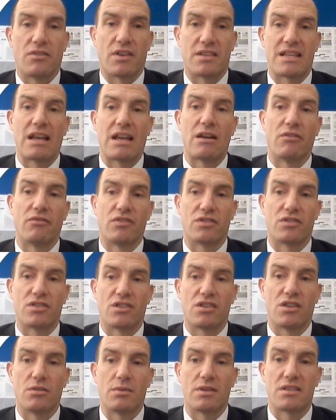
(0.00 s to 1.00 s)
it's helpful
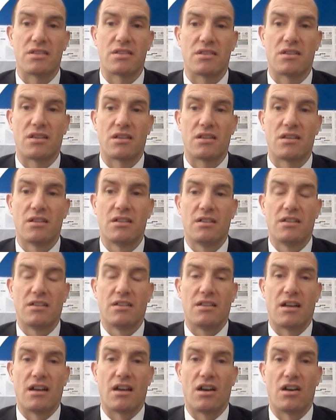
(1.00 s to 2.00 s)
to do is to
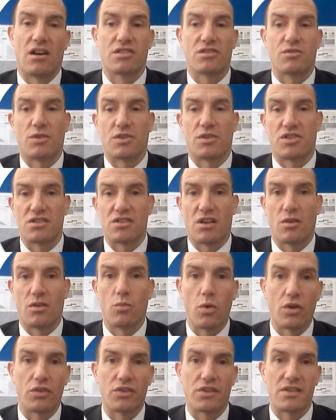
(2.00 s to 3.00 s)
ask questions like,
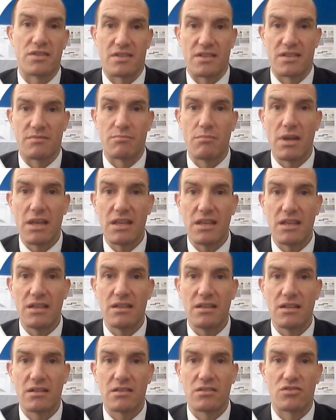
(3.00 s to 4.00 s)
what does this
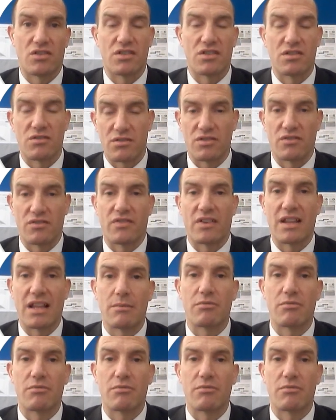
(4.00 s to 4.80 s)
mean? Trying to sort of